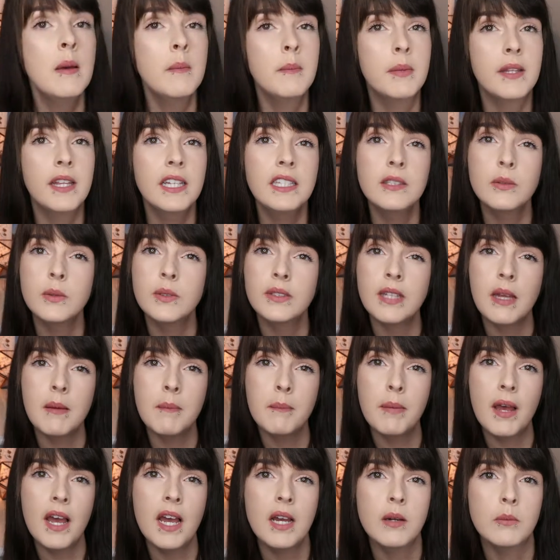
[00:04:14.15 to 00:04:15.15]
But this is
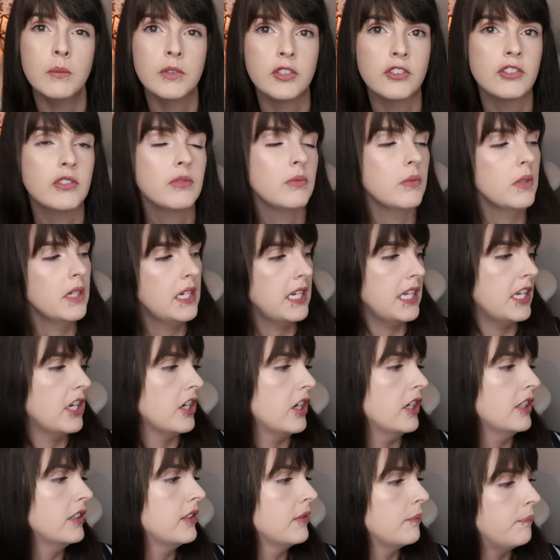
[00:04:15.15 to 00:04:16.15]
£10, which is really
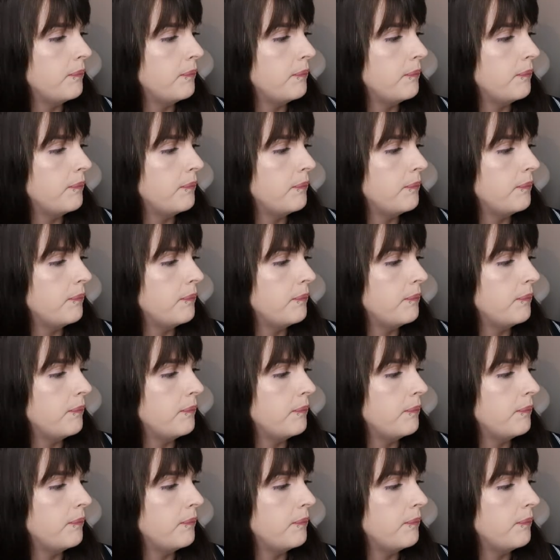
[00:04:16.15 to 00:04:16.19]
good.